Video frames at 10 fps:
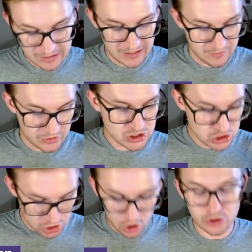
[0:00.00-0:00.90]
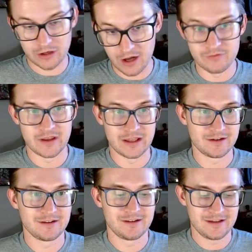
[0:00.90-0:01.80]
the start of it
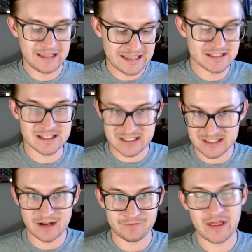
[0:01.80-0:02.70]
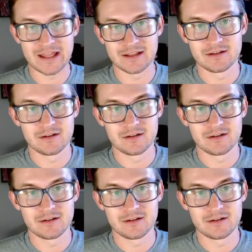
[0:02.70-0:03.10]
is the stuff that